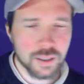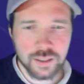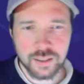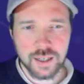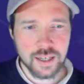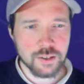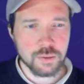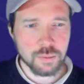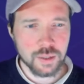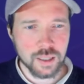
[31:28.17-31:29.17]
There has to
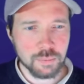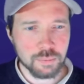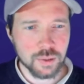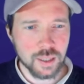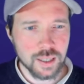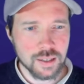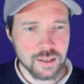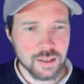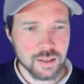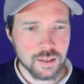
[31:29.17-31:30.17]
be a
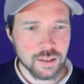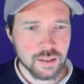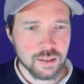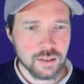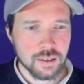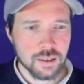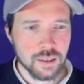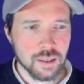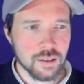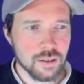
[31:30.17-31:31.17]
plus
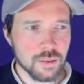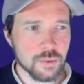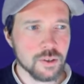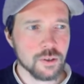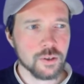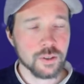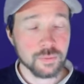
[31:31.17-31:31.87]
here. I'm sorry.